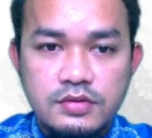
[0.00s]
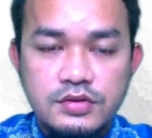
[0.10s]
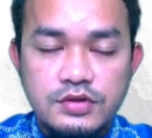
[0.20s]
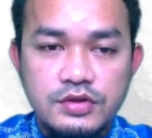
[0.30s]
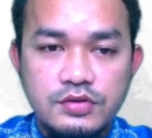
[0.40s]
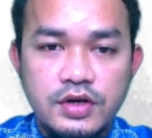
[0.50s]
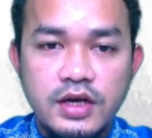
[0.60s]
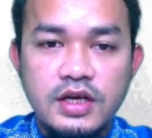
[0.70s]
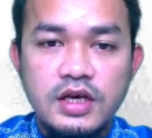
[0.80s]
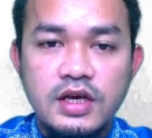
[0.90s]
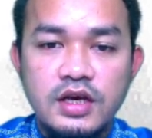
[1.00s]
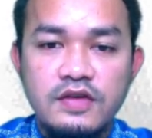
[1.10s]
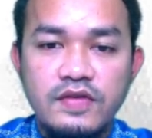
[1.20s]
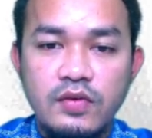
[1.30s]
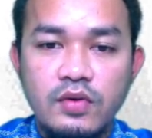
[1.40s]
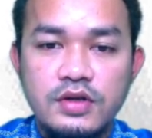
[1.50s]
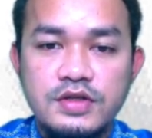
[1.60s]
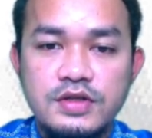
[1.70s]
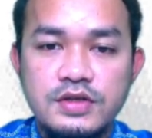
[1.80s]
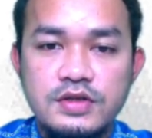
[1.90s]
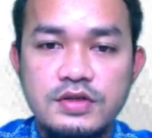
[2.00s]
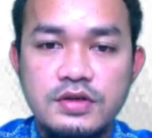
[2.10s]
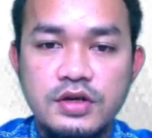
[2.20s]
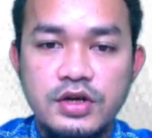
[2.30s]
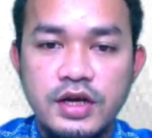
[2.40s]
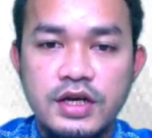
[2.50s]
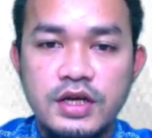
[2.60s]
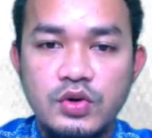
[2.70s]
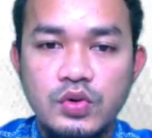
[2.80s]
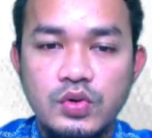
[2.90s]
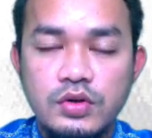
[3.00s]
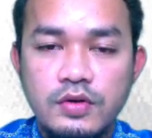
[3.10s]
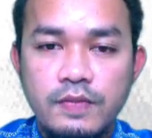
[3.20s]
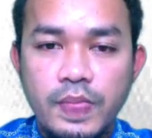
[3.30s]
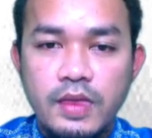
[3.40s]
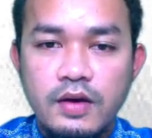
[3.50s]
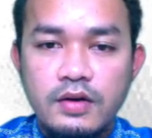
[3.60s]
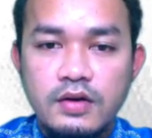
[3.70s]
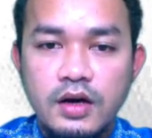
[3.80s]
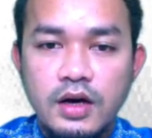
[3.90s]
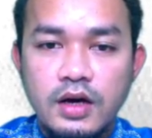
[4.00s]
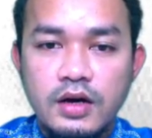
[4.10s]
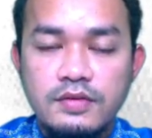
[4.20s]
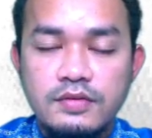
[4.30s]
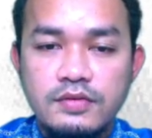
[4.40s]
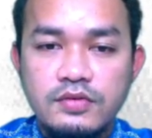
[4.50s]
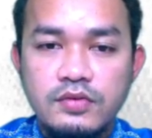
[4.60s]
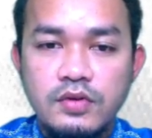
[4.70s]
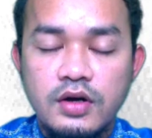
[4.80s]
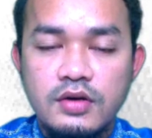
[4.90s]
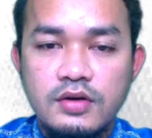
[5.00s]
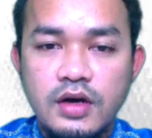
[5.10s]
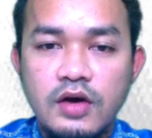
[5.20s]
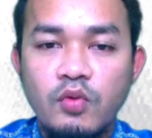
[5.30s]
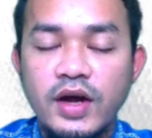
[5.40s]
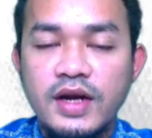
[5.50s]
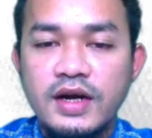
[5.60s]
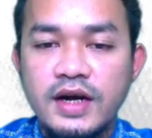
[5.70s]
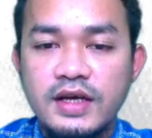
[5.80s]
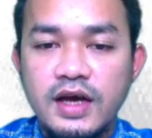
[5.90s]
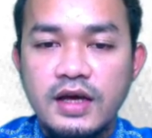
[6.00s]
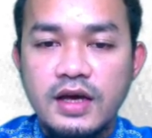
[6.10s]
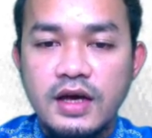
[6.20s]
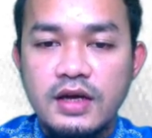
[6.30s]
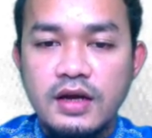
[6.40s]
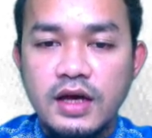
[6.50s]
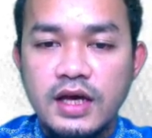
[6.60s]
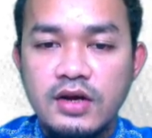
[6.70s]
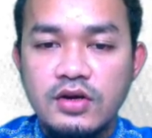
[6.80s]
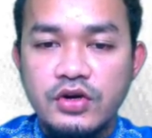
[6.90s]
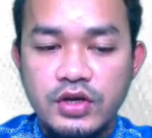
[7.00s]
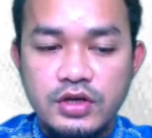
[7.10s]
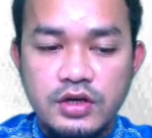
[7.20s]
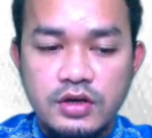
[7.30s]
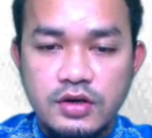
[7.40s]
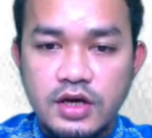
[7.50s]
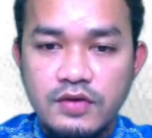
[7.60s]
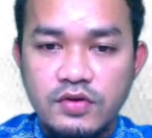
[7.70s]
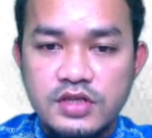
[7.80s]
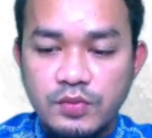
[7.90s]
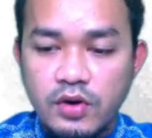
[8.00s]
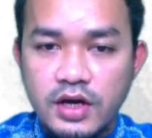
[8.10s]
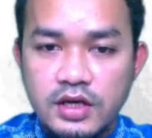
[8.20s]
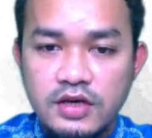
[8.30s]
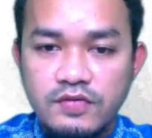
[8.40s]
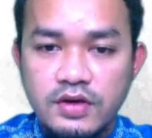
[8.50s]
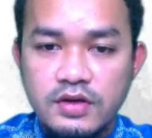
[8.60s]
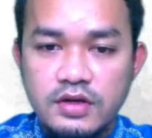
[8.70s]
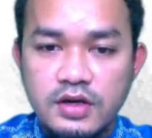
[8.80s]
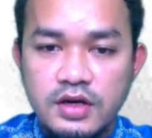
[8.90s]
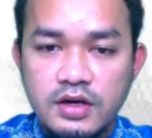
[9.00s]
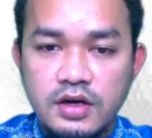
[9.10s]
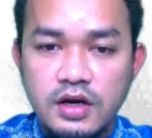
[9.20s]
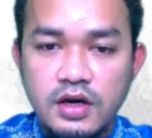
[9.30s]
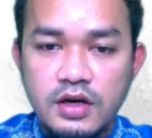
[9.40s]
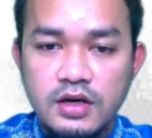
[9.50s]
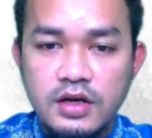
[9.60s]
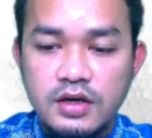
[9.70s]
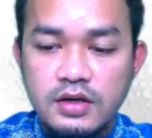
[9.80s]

2, right? If I want to create new 1, right? I cannot create here. Okay, for example, I giving the